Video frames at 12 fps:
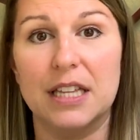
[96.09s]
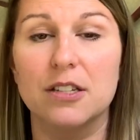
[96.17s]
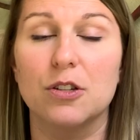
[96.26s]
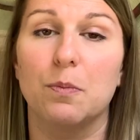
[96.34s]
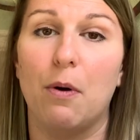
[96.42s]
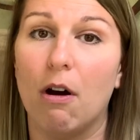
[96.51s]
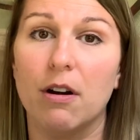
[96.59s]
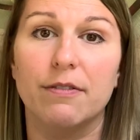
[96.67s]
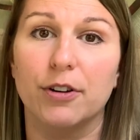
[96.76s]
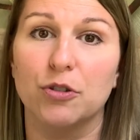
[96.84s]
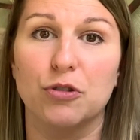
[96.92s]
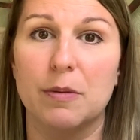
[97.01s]
And so part
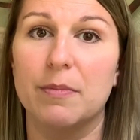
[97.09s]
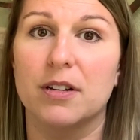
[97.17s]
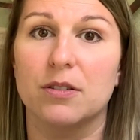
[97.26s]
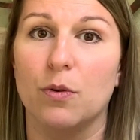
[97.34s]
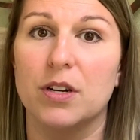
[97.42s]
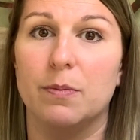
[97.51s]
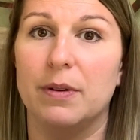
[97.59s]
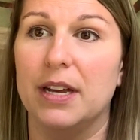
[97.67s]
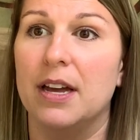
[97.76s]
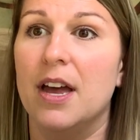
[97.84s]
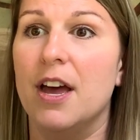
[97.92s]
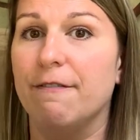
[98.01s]
of your treatment is going to be
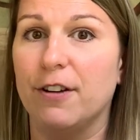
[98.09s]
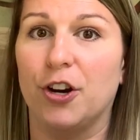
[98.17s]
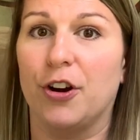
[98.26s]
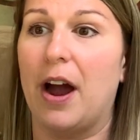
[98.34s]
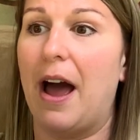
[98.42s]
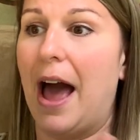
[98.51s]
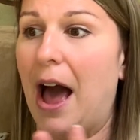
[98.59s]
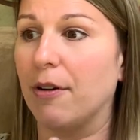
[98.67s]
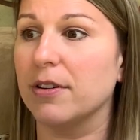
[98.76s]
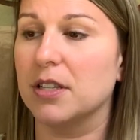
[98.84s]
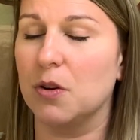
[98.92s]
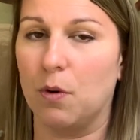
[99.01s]
figuring out how
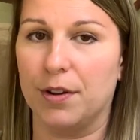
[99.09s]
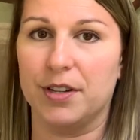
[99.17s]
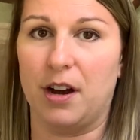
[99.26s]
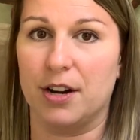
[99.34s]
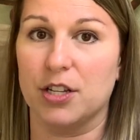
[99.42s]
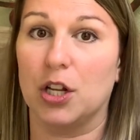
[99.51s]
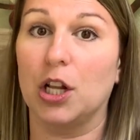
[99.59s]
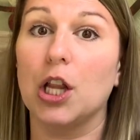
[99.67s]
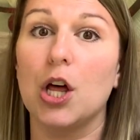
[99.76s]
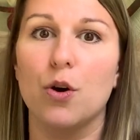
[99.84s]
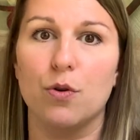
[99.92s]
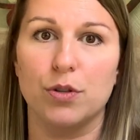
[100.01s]
does the orthodontist
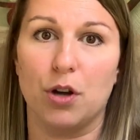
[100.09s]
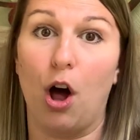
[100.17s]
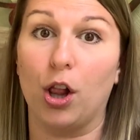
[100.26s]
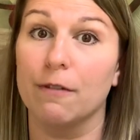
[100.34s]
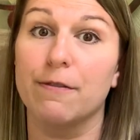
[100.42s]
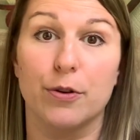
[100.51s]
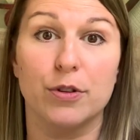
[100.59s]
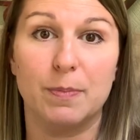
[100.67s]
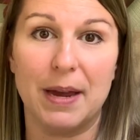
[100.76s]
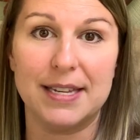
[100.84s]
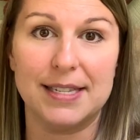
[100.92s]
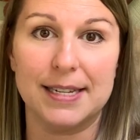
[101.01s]
close all of those
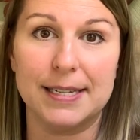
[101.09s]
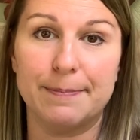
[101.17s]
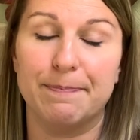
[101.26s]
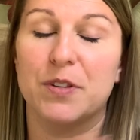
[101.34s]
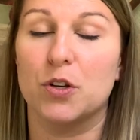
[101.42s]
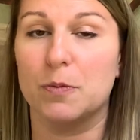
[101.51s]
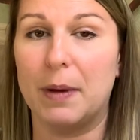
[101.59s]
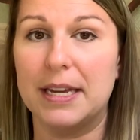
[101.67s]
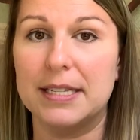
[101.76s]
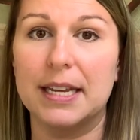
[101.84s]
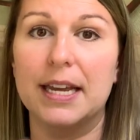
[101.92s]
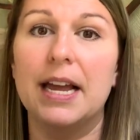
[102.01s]
spaces. So
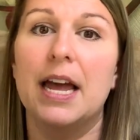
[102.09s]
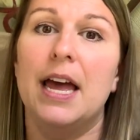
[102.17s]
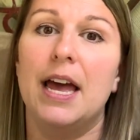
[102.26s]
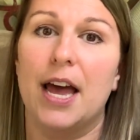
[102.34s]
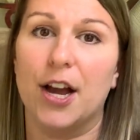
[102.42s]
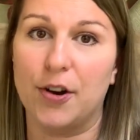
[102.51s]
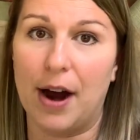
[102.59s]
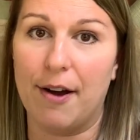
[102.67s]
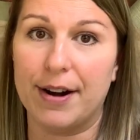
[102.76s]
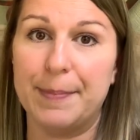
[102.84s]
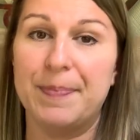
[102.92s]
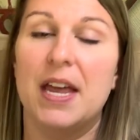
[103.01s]
spacing and
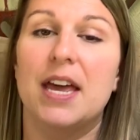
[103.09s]
crowding.